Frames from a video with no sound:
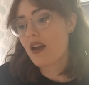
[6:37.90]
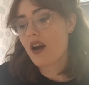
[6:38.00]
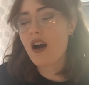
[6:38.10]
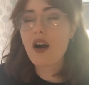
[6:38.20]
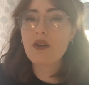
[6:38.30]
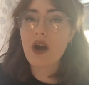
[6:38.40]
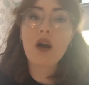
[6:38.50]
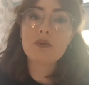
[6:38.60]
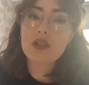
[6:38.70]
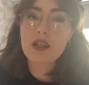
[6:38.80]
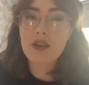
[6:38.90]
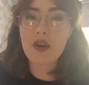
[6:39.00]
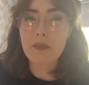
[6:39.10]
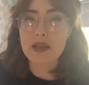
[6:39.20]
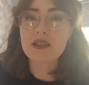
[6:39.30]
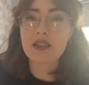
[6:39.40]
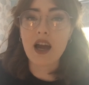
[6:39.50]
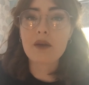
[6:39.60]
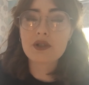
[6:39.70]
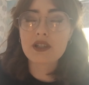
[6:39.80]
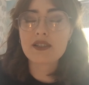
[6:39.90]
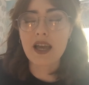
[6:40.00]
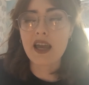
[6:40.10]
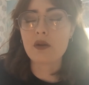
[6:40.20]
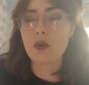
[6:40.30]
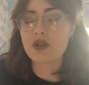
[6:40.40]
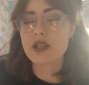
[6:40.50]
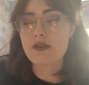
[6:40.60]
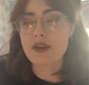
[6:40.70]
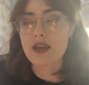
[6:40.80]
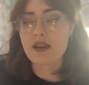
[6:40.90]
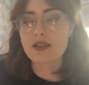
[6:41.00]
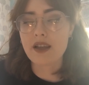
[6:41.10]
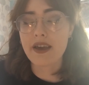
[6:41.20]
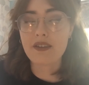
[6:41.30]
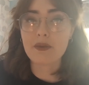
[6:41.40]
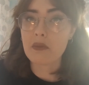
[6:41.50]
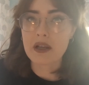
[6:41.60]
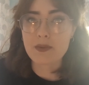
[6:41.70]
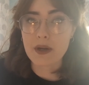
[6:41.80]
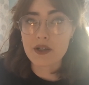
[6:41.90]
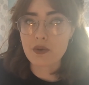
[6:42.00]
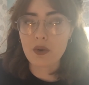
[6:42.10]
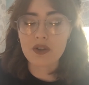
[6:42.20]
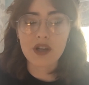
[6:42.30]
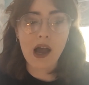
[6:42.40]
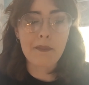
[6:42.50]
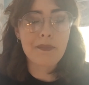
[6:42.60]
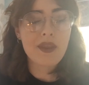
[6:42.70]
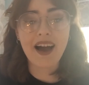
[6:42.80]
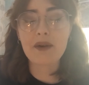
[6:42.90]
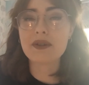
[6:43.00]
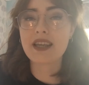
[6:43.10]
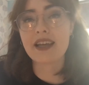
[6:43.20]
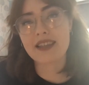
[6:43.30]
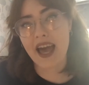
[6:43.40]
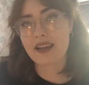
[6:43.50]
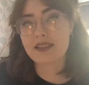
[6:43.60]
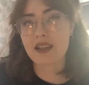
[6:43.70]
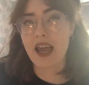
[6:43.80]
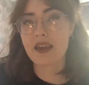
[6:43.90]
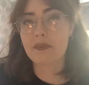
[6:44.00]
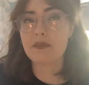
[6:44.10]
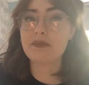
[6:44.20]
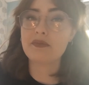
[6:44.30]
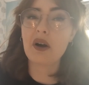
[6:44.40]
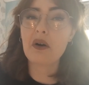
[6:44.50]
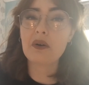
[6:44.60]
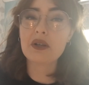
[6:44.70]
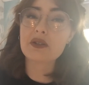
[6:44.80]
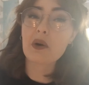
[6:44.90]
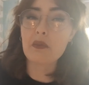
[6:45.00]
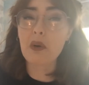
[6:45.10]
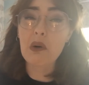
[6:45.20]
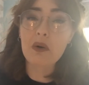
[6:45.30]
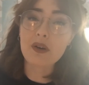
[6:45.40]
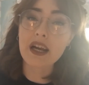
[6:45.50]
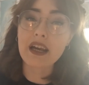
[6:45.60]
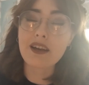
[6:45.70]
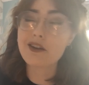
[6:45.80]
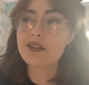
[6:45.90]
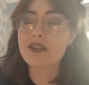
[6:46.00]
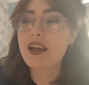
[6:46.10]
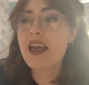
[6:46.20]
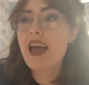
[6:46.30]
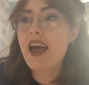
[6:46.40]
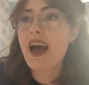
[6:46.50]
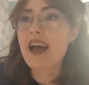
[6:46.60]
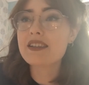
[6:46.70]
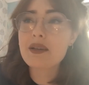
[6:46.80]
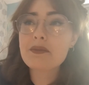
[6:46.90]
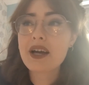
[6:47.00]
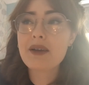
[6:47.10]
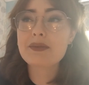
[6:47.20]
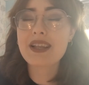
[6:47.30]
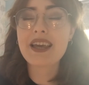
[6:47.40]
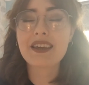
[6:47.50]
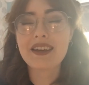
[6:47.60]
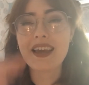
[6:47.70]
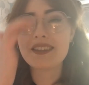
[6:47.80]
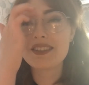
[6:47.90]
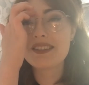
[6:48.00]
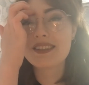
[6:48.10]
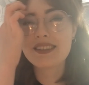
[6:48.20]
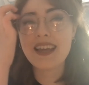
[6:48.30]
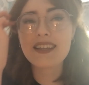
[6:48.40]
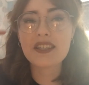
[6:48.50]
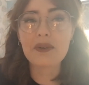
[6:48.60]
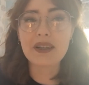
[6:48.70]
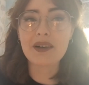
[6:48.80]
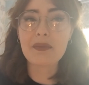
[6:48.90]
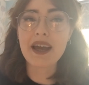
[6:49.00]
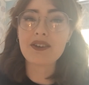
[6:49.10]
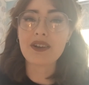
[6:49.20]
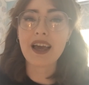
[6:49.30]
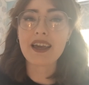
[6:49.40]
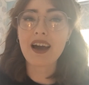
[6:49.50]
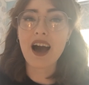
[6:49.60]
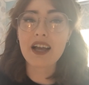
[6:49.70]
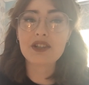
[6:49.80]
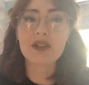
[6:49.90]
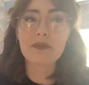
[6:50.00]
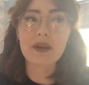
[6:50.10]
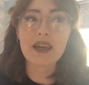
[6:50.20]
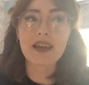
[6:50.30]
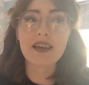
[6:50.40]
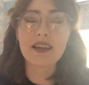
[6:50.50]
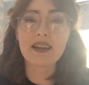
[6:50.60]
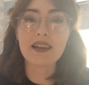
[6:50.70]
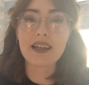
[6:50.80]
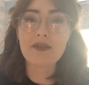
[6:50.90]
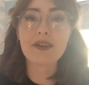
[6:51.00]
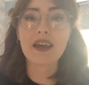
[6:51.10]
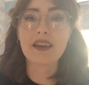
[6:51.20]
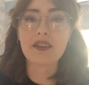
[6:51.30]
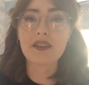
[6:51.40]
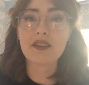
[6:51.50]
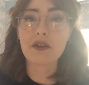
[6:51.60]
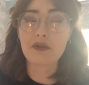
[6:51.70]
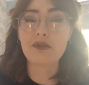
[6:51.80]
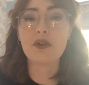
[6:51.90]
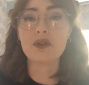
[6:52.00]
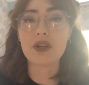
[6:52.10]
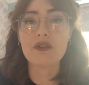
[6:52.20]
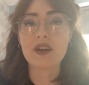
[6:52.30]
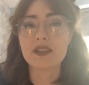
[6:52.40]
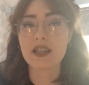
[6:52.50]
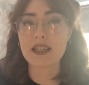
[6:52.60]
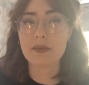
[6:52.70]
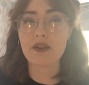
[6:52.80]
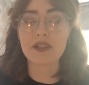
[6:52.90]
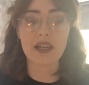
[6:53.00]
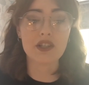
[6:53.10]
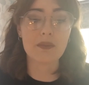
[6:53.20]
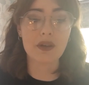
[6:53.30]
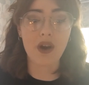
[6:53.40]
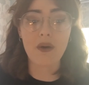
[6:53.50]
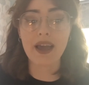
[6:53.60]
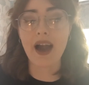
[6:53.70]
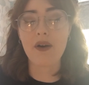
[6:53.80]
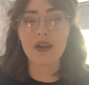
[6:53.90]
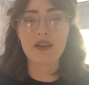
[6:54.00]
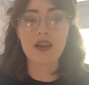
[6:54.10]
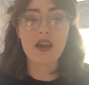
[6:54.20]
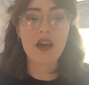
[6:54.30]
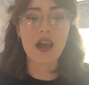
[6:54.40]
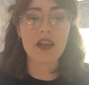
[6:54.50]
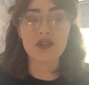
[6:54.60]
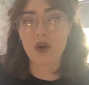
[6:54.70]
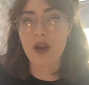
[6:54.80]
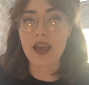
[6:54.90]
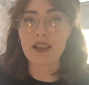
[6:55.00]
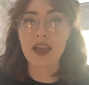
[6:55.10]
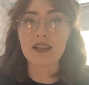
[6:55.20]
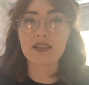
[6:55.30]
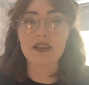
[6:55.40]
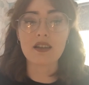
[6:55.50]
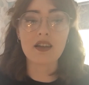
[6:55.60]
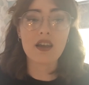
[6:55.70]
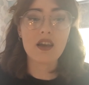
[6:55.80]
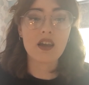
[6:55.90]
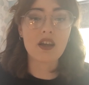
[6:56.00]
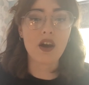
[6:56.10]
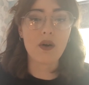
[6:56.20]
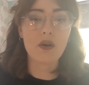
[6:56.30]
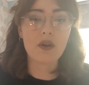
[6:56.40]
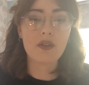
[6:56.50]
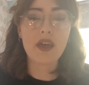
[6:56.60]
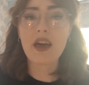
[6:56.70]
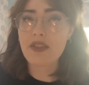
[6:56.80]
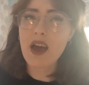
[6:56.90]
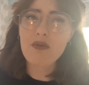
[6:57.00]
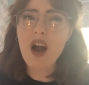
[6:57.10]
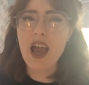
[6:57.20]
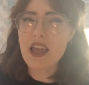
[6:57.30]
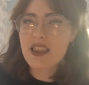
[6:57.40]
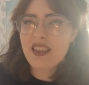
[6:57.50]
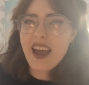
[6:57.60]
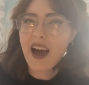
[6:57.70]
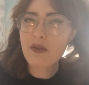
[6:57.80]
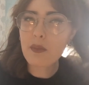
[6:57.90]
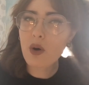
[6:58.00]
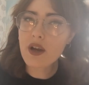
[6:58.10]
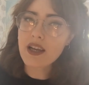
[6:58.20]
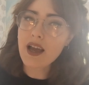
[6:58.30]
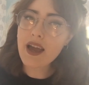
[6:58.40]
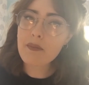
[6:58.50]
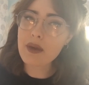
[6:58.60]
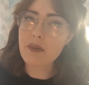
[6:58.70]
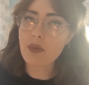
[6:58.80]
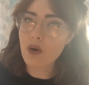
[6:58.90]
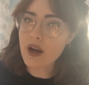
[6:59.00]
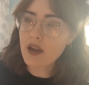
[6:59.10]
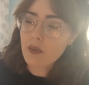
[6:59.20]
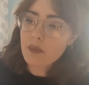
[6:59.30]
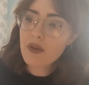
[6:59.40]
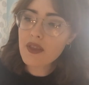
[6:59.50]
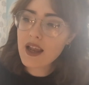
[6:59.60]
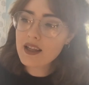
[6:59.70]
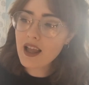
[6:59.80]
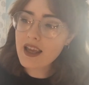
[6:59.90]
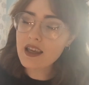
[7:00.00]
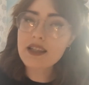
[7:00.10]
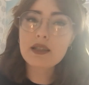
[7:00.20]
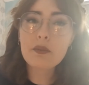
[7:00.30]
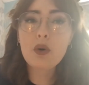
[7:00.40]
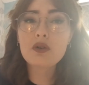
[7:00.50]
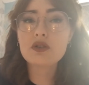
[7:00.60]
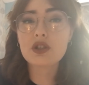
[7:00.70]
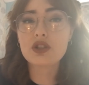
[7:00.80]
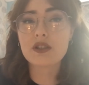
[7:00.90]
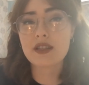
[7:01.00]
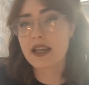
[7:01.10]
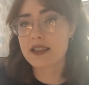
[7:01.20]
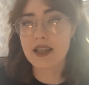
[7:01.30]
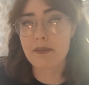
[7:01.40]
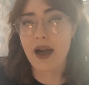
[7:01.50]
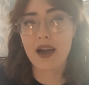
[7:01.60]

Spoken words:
oh no, I'm just gonna give it a miss tonight. I'm just gonna stay in and watch TV because like that's what I do all the time. I would get texts like, oh, you're so boring, and sometimes like it does get to you a little bit and you're like, I should be living the full university experience, I should be going out and enjoying this, and you know, they're right, they have a point, I am being boring. But then like, it's important to just take a step